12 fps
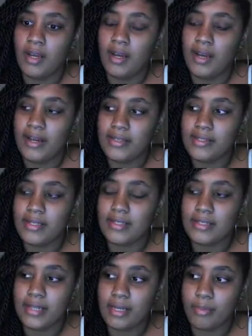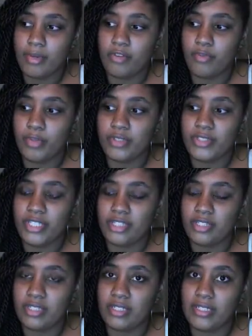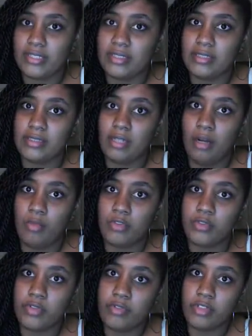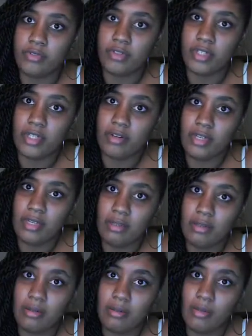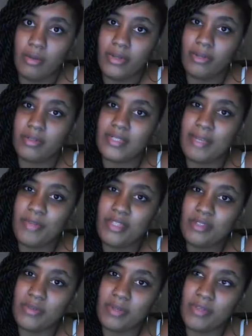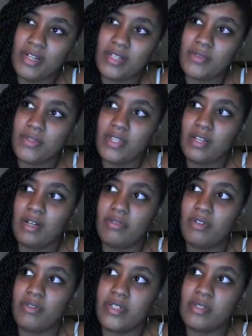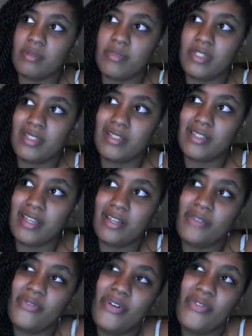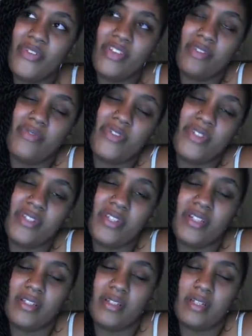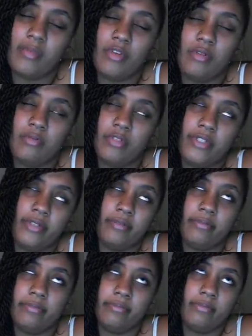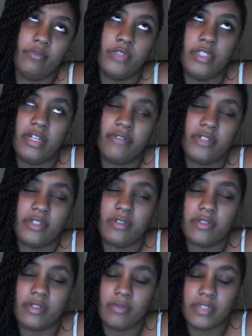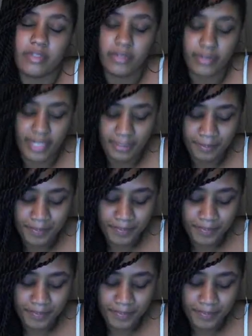has a type of potential that is almost revolutionary, but we don't tap into it because we think of love as something that's kind of fluffy and fuzzy and it's all about running with daffodils and whatever, right?